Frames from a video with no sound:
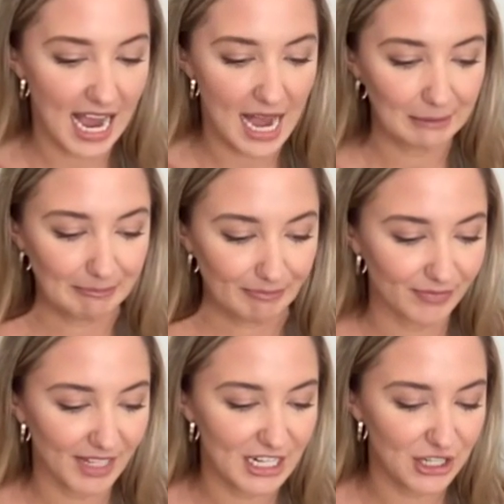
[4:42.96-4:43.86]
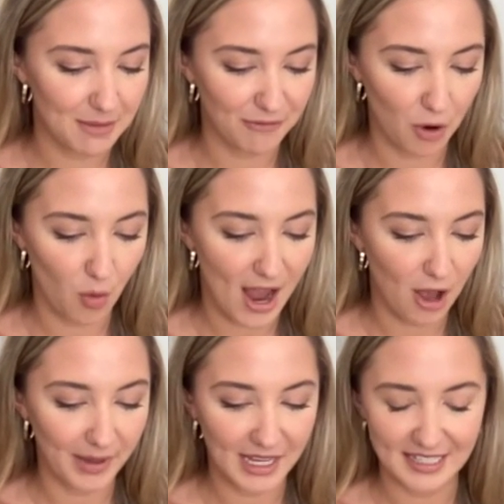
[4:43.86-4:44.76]
um, hidden gem for a while
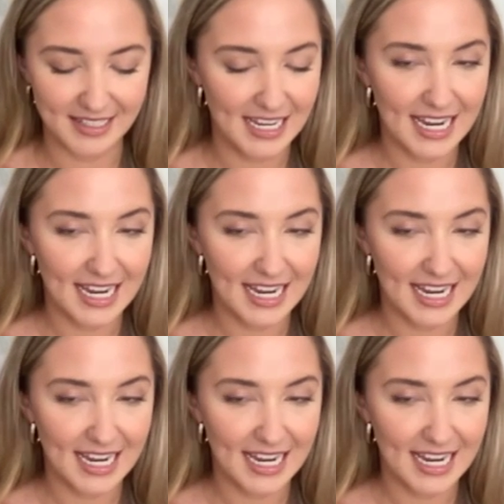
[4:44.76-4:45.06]
because